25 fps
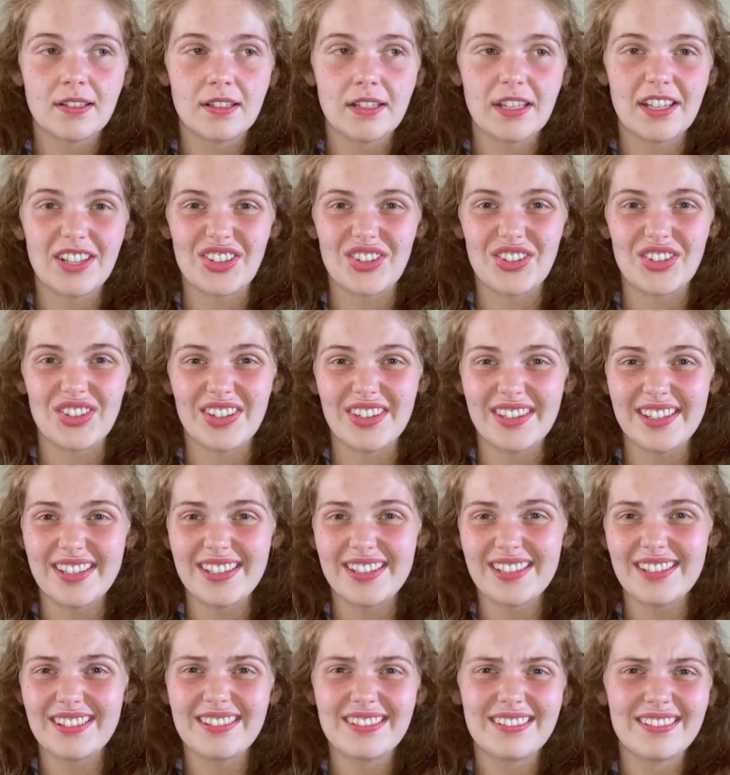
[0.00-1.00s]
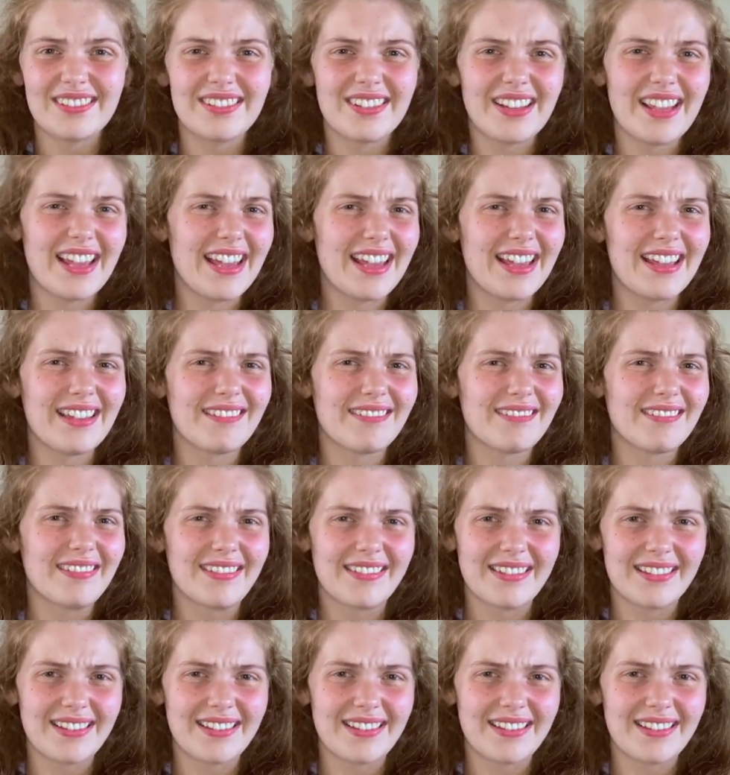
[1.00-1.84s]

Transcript: enjoyed it.